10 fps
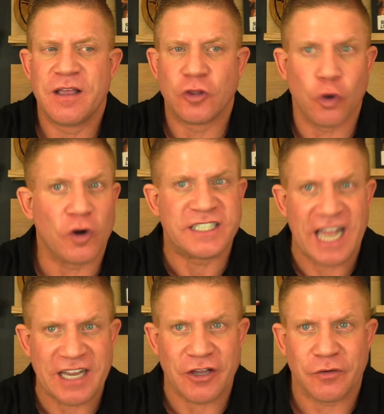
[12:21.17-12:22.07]
Laura
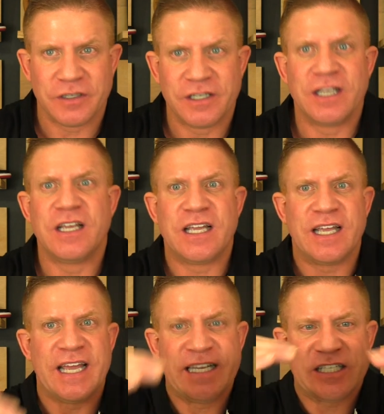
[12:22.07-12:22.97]
Sanko
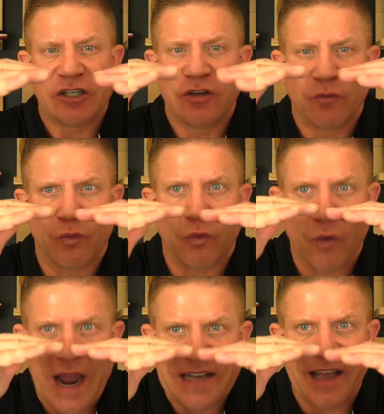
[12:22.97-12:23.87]
is
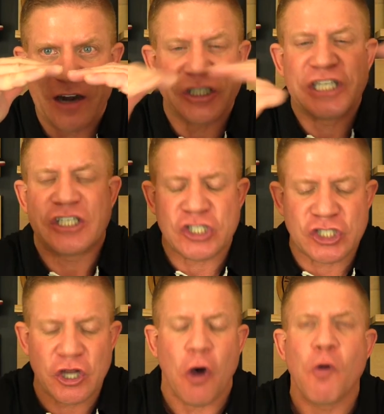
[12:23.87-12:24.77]
right there. She's
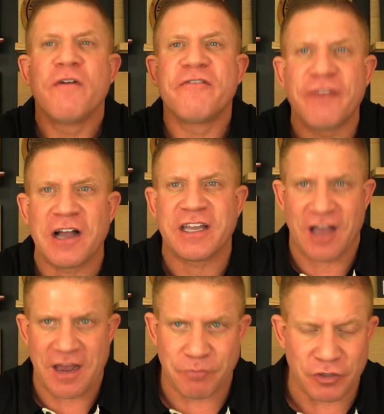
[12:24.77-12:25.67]
so fucking
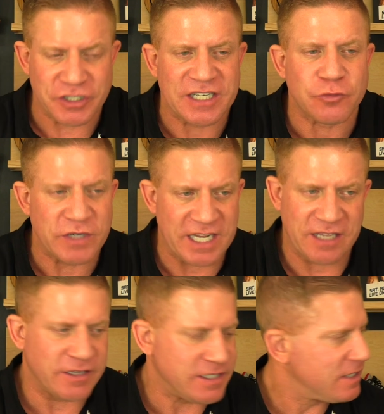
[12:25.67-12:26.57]
hot in person. It's
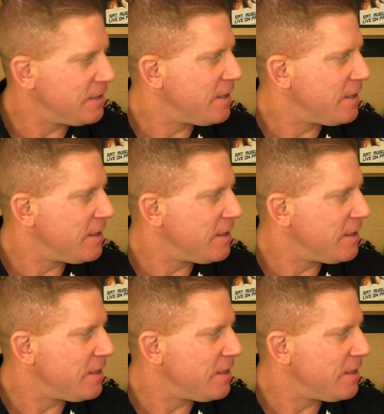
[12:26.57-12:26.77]
ridiculous.